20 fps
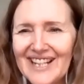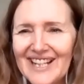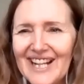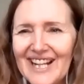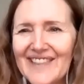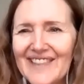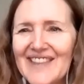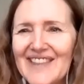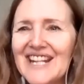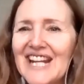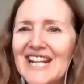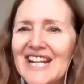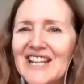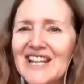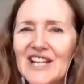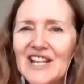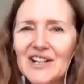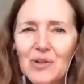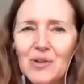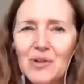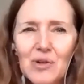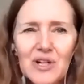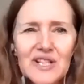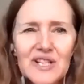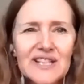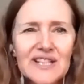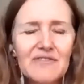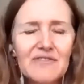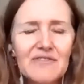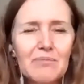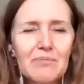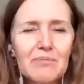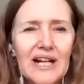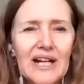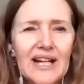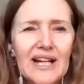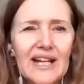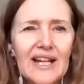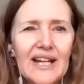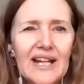And then in the course of
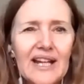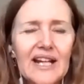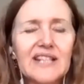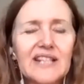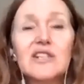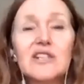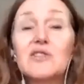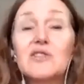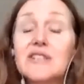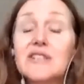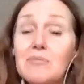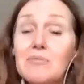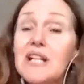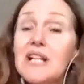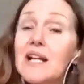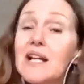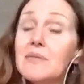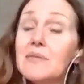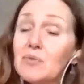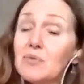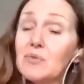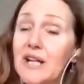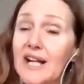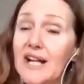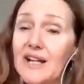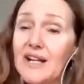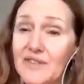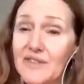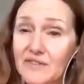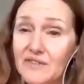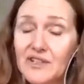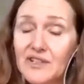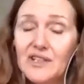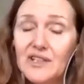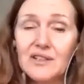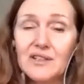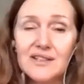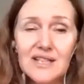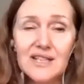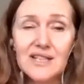and so sometimes when I have
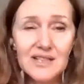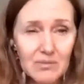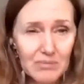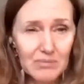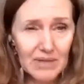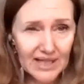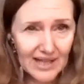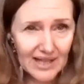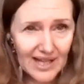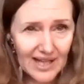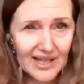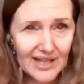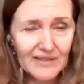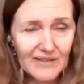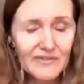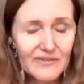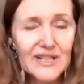difficulties in my life,